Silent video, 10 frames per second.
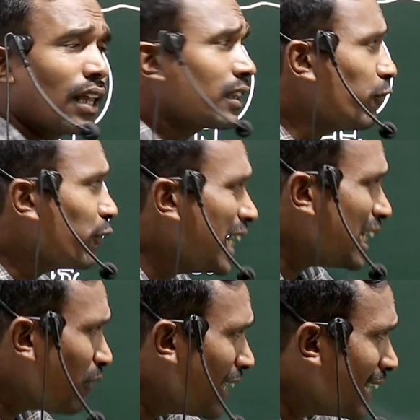The field
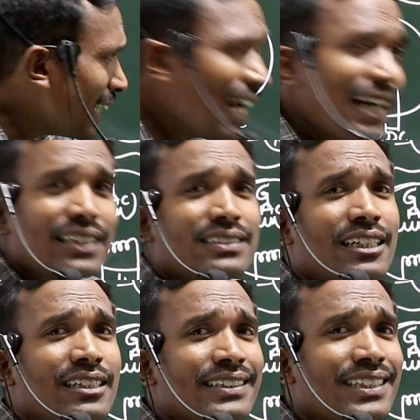winding carries the
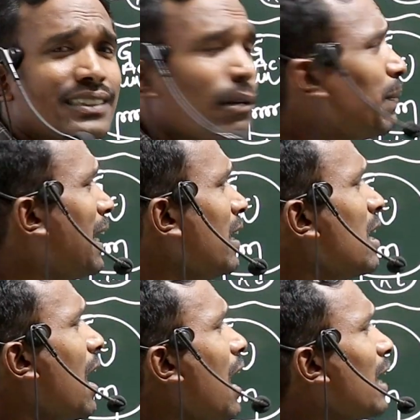DC supply,
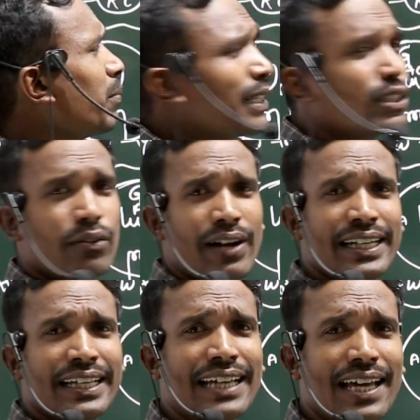armature
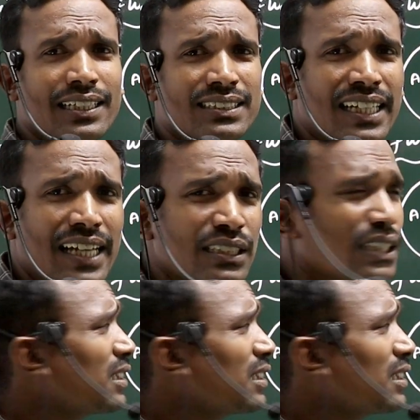winding carries the AC